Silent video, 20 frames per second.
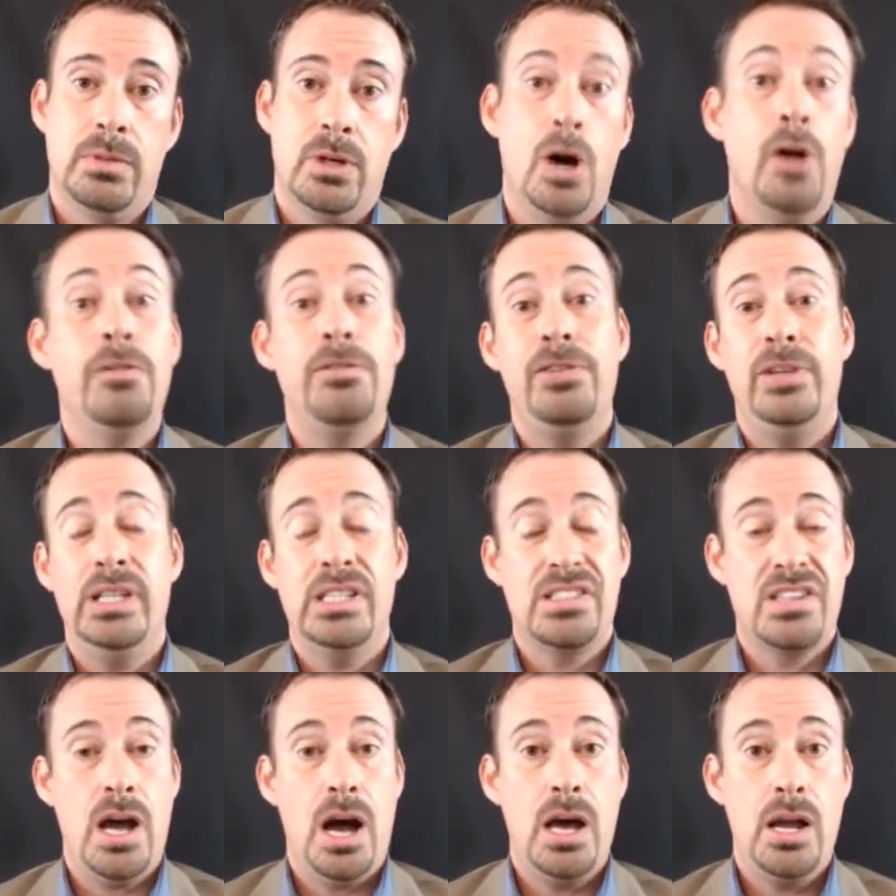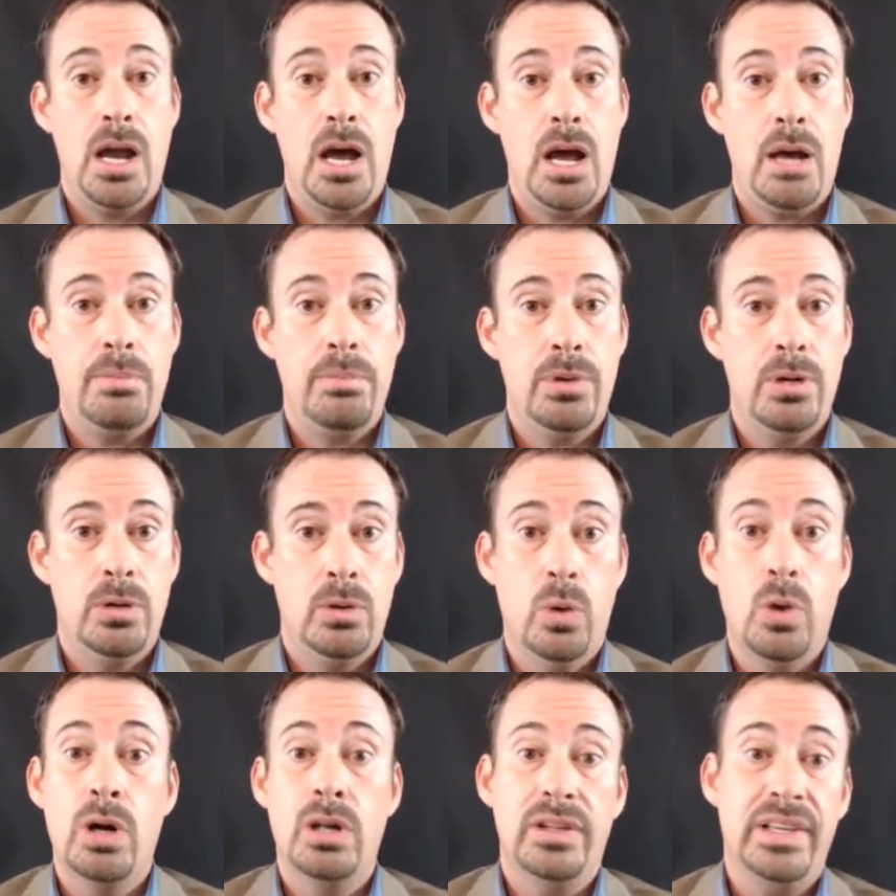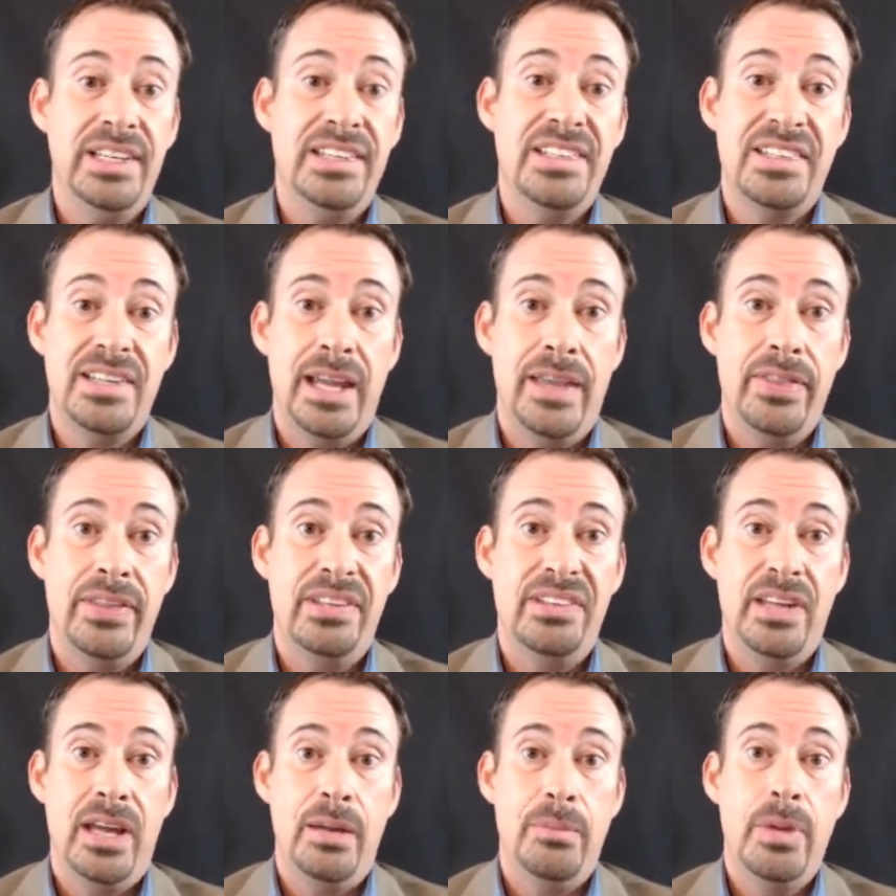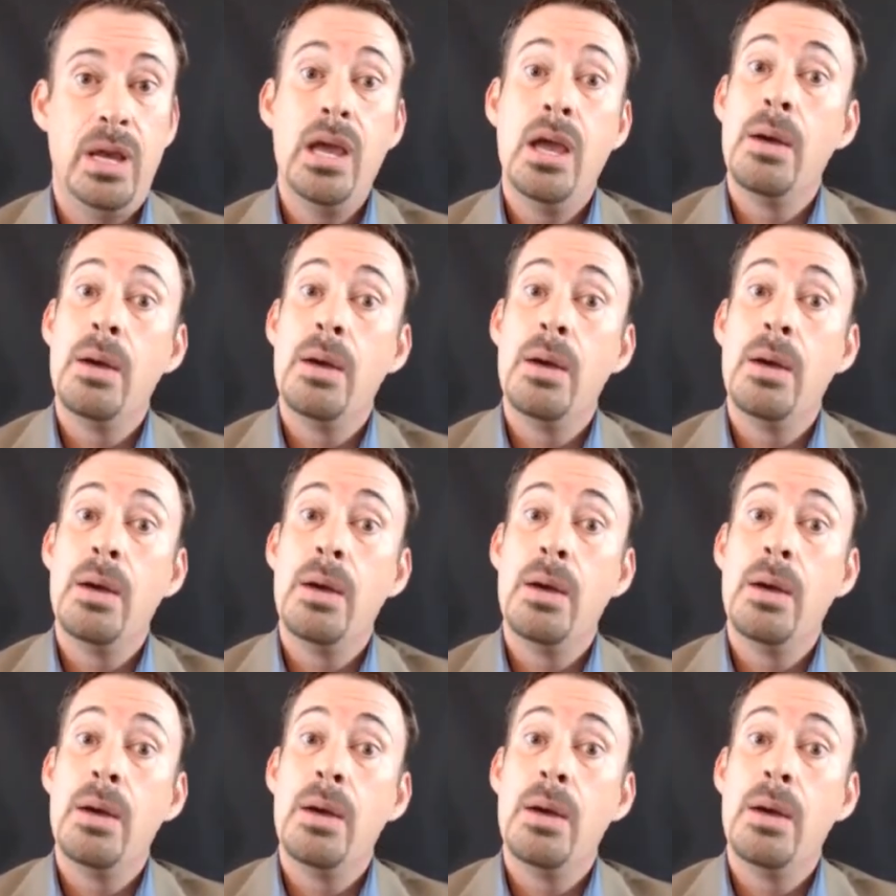Hopefully it's gone up or at least stayed the same.